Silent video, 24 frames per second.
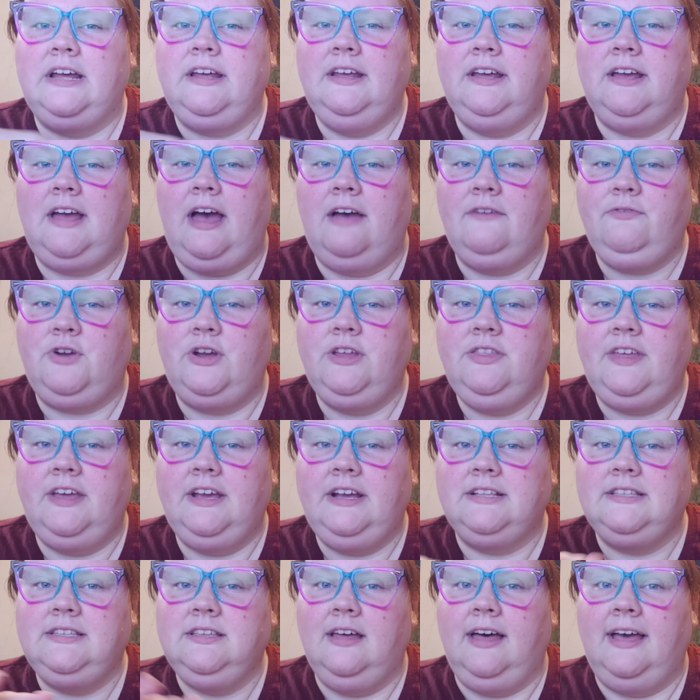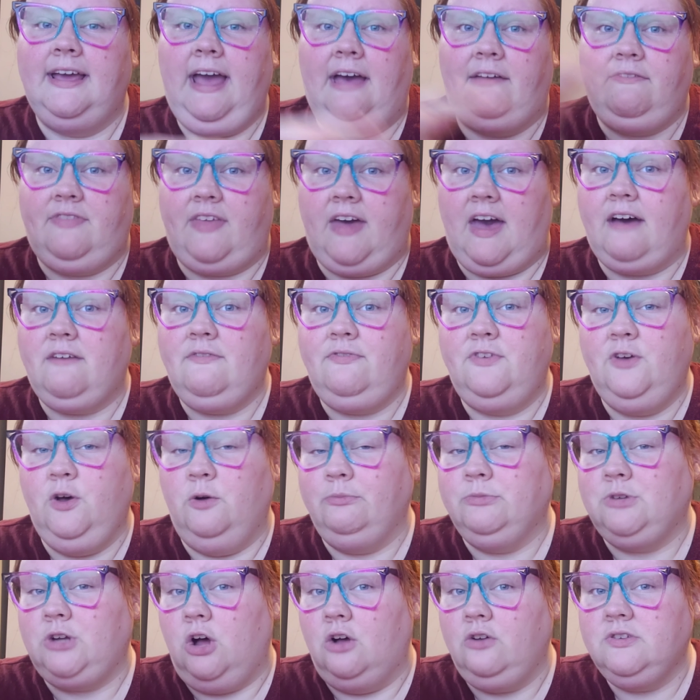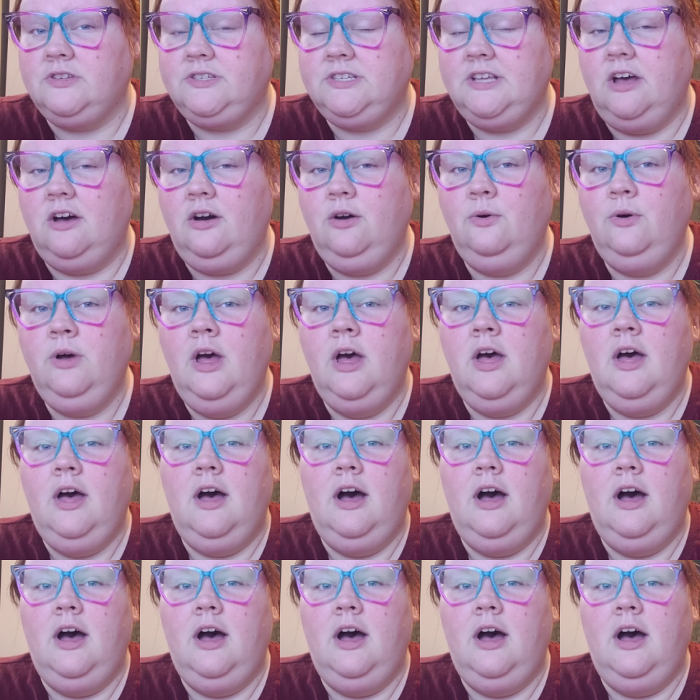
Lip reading: everything until I have that filmed also,